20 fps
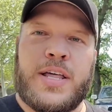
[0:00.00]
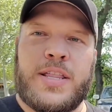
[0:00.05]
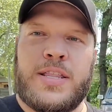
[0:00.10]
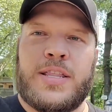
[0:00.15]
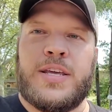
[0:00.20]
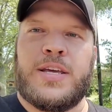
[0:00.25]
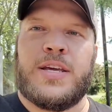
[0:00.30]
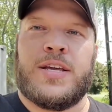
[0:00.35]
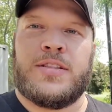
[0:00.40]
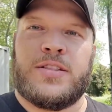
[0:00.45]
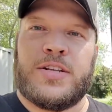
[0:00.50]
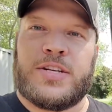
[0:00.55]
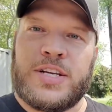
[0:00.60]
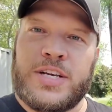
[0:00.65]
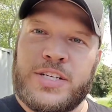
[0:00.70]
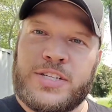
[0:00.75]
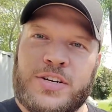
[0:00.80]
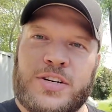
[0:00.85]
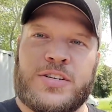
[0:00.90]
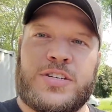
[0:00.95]
the
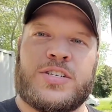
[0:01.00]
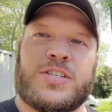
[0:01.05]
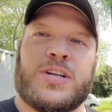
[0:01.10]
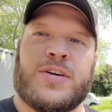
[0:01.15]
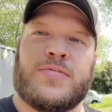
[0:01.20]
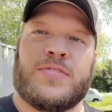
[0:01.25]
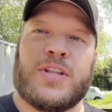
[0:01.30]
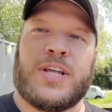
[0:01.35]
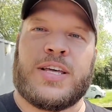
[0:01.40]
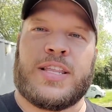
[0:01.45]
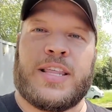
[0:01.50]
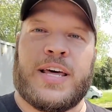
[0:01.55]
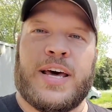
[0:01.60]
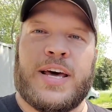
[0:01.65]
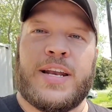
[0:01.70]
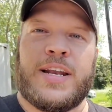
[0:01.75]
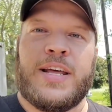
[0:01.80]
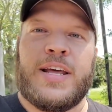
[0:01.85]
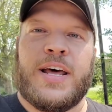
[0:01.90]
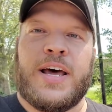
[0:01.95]
t-shirts and stuff like
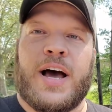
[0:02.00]
that.